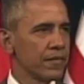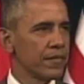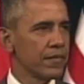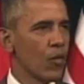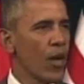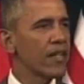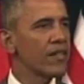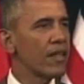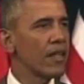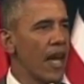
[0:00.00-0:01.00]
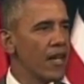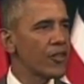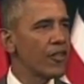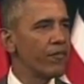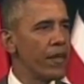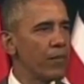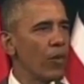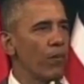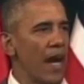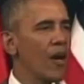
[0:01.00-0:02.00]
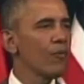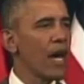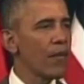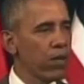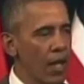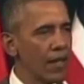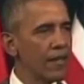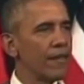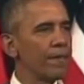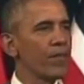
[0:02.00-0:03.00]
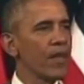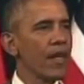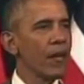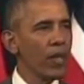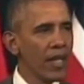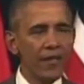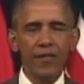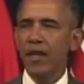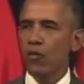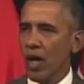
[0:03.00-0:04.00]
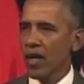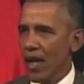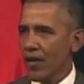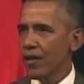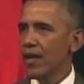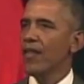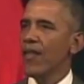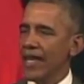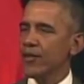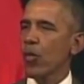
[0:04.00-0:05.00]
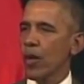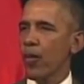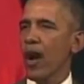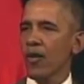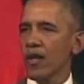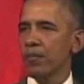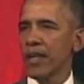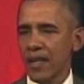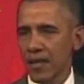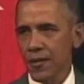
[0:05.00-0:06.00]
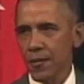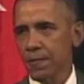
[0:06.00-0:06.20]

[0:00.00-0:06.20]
the reconciliation of people bound by blood and a belief in one another, that's where progress begins.